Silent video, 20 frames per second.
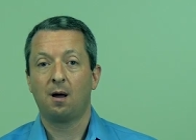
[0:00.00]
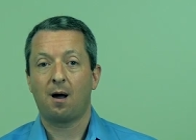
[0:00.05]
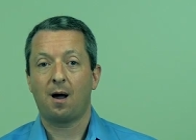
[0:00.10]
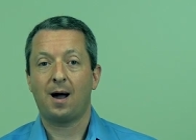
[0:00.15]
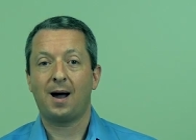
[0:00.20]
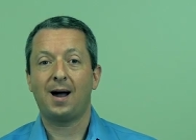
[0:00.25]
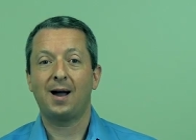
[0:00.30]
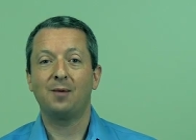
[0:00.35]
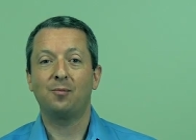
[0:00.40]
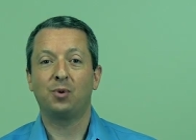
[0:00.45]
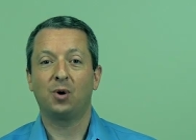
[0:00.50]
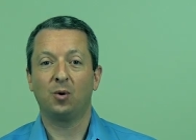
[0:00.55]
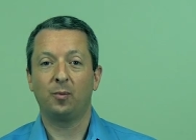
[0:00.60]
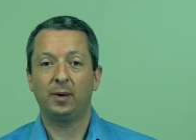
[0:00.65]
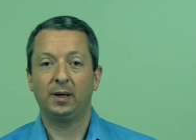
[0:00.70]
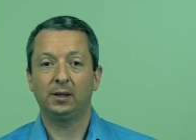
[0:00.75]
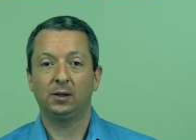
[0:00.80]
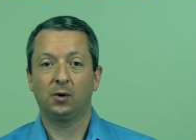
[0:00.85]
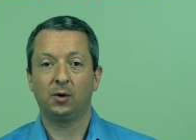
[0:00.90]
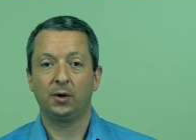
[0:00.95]
Hi,
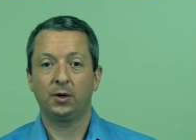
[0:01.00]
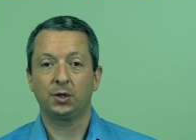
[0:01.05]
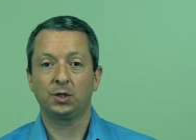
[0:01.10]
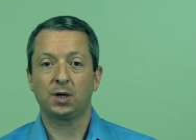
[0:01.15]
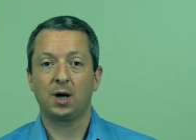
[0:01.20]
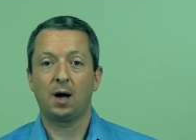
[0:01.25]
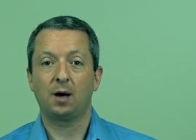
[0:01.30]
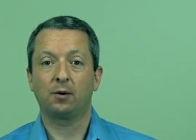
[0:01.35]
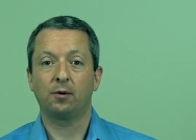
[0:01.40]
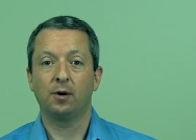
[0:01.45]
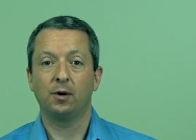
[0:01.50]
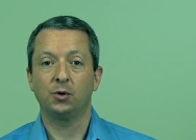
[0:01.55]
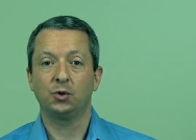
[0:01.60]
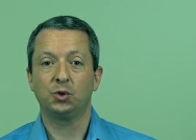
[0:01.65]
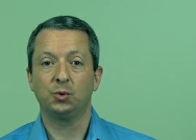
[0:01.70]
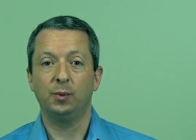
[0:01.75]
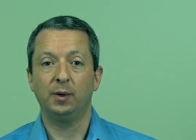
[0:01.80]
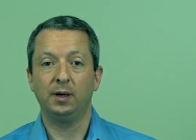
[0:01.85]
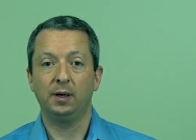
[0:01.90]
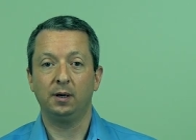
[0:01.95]
probate lawyer Scott
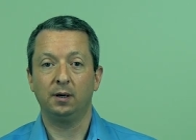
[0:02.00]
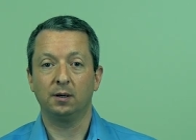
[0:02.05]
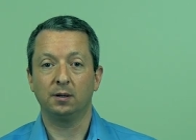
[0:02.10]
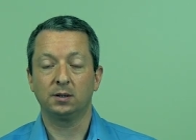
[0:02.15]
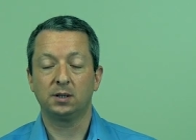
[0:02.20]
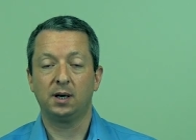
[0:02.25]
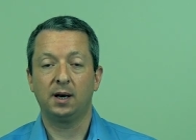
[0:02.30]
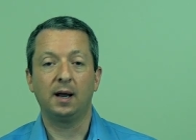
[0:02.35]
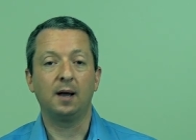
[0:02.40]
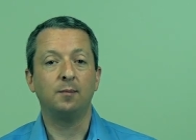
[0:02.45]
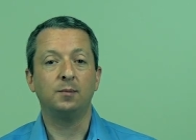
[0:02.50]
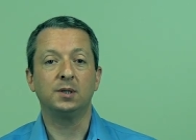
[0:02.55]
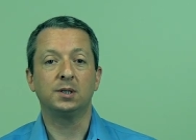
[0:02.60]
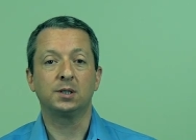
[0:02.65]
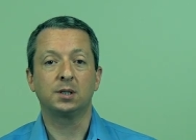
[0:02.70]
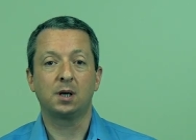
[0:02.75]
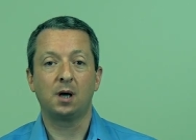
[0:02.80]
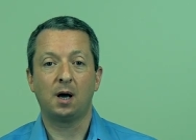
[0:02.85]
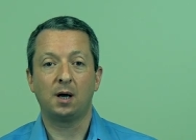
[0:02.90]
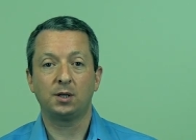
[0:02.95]
Grossman here. Today I'm
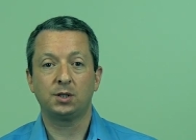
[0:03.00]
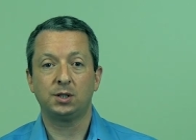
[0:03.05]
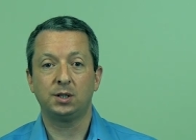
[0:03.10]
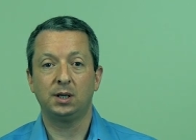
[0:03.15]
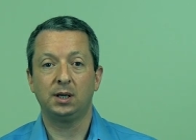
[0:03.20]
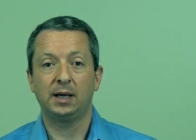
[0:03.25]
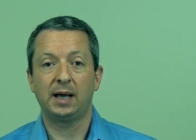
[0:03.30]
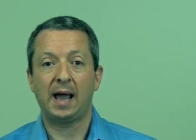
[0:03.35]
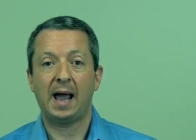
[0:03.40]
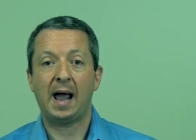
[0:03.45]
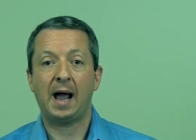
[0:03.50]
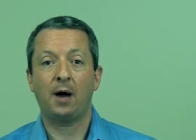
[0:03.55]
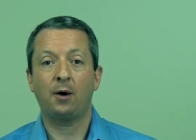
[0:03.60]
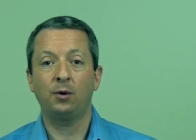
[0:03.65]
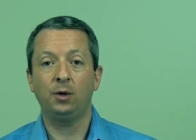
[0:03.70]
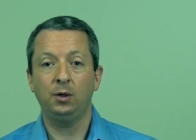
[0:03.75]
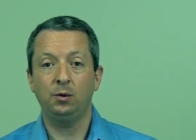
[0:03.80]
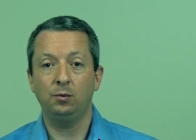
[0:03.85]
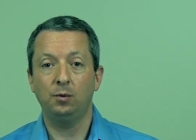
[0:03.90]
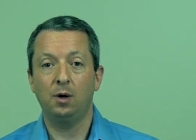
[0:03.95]
discussing how
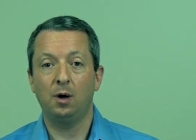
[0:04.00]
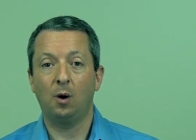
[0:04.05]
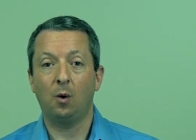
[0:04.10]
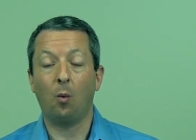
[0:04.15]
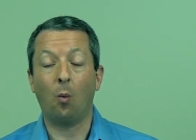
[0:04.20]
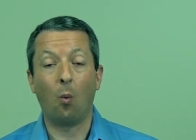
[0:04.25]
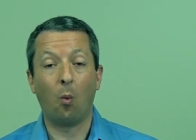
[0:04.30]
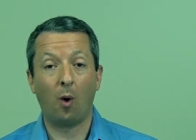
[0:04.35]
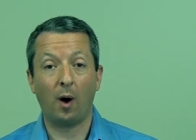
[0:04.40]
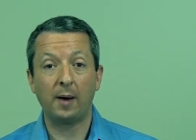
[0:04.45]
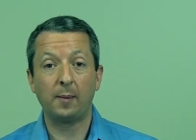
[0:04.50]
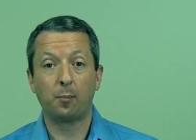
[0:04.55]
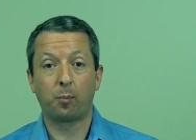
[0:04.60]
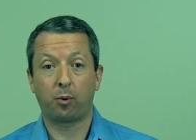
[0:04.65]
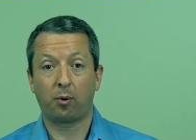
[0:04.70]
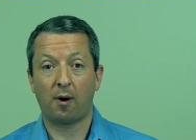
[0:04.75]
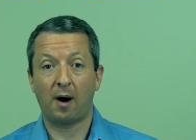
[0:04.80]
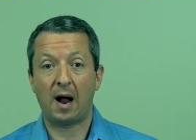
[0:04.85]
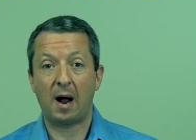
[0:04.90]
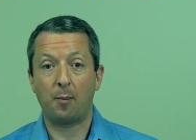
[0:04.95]
you know what
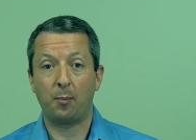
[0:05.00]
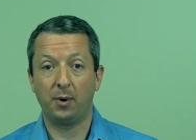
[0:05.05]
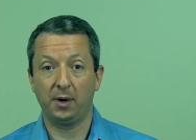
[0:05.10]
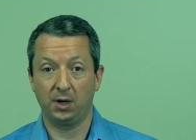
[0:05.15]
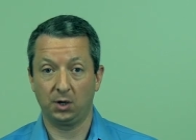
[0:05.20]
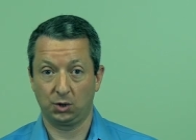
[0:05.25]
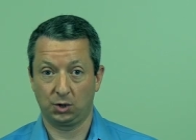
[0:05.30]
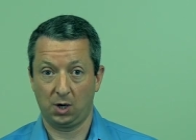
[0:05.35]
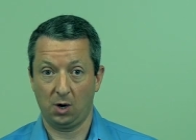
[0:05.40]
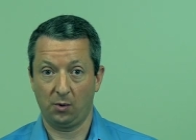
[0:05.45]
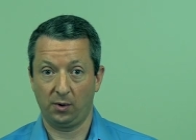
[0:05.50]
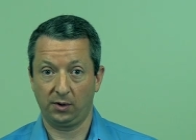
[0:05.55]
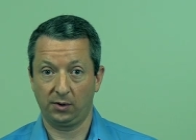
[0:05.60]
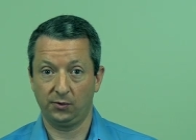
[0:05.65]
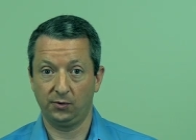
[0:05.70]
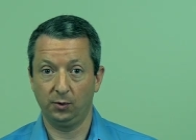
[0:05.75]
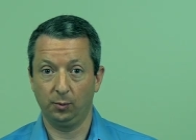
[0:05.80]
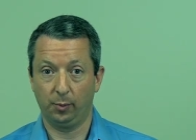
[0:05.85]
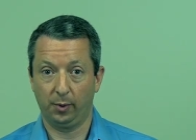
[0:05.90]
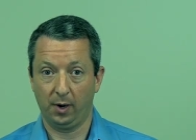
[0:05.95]
property is going
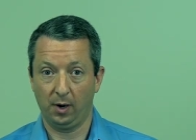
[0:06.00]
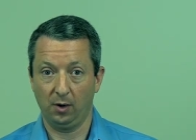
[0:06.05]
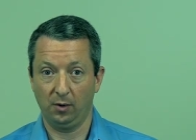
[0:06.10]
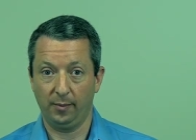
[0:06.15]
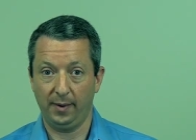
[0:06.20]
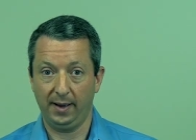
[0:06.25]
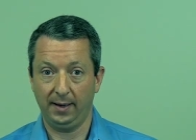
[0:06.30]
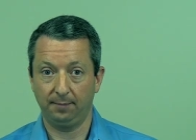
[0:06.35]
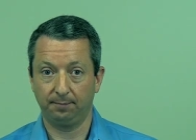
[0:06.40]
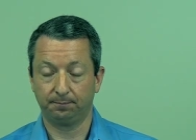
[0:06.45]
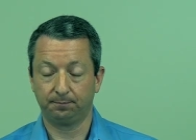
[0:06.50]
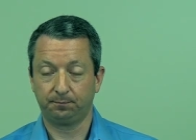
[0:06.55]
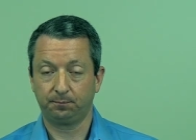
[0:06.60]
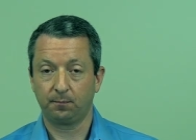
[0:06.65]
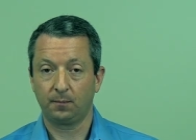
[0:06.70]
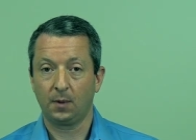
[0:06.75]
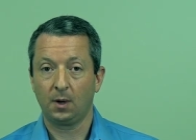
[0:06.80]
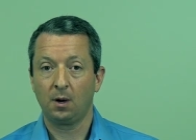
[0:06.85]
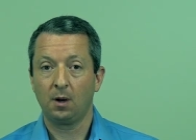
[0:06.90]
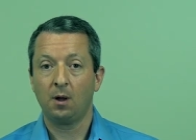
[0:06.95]
through probate.
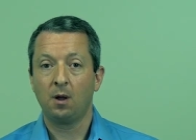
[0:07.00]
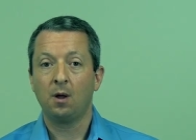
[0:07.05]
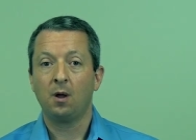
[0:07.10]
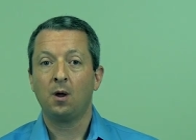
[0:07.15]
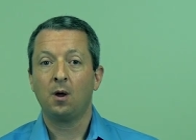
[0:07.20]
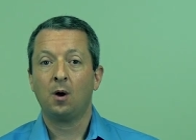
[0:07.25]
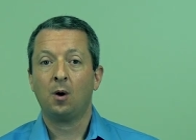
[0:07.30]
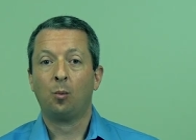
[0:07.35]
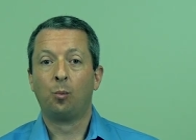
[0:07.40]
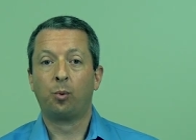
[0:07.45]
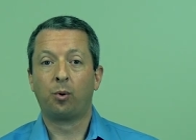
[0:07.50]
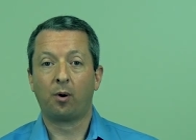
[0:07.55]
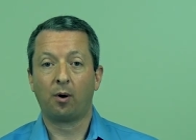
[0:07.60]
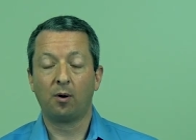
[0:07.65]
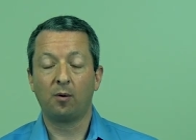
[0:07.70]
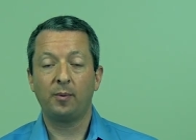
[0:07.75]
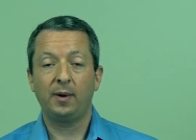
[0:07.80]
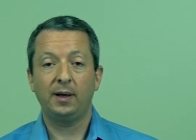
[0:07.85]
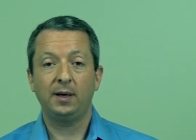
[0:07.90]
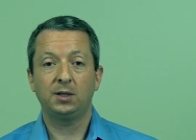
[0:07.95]

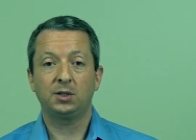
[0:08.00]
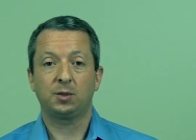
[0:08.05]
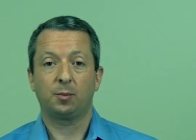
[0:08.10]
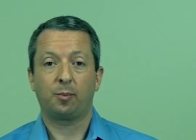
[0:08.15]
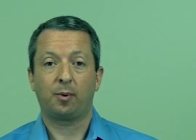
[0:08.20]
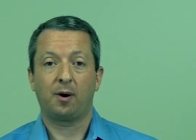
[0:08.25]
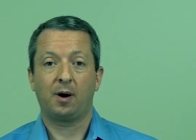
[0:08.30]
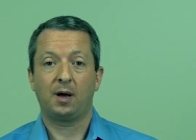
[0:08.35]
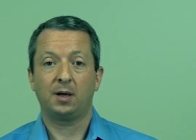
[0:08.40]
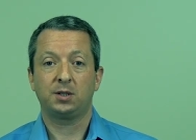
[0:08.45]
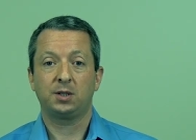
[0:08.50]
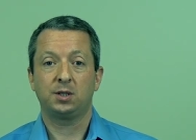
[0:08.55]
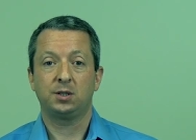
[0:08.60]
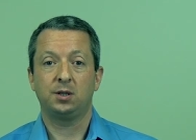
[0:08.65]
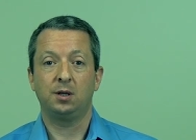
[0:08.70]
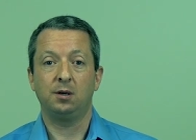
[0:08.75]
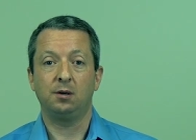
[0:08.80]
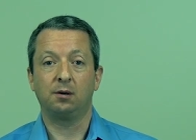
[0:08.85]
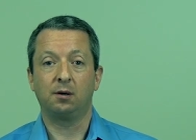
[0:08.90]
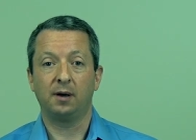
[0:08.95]
Probate is a process
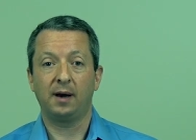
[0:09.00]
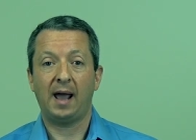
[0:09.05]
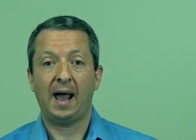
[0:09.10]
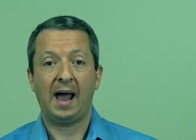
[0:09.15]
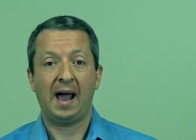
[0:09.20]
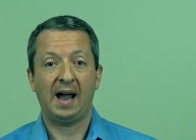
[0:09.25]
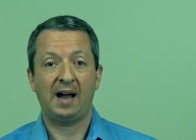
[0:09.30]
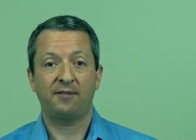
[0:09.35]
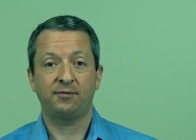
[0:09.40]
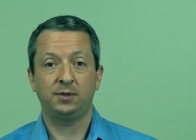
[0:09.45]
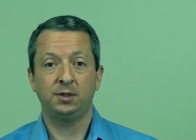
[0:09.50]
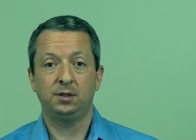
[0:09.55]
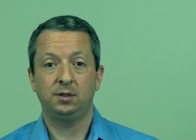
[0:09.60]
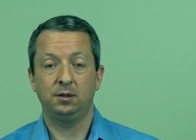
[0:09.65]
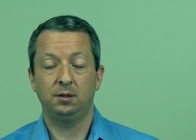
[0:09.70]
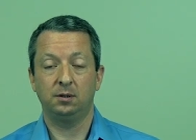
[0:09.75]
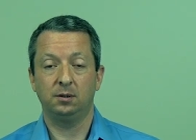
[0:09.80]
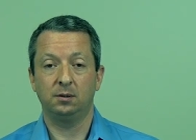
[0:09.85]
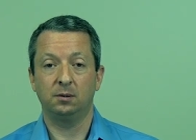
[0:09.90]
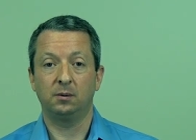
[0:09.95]
that you're going to have to
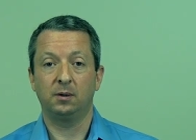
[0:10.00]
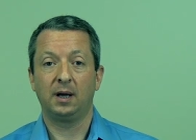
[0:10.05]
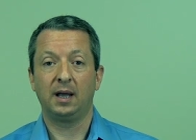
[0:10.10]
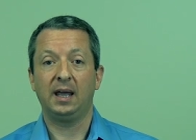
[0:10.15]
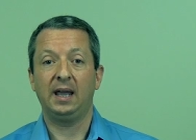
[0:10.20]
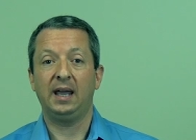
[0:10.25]
do